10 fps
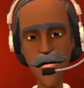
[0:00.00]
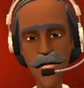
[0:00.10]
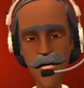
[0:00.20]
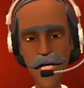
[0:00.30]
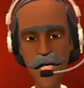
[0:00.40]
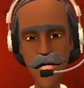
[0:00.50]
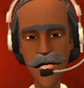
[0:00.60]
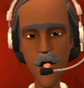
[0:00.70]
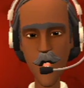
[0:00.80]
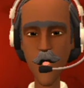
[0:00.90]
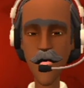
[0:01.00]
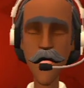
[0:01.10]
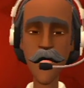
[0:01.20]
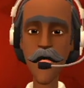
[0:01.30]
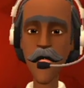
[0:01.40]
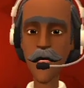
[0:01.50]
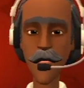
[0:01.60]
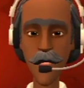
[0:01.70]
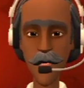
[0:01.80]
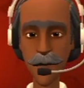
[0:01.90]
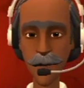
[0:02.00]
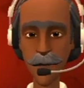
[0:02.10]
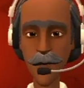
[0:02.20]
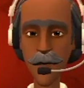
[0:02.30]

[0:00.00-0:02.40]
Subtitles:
real quality time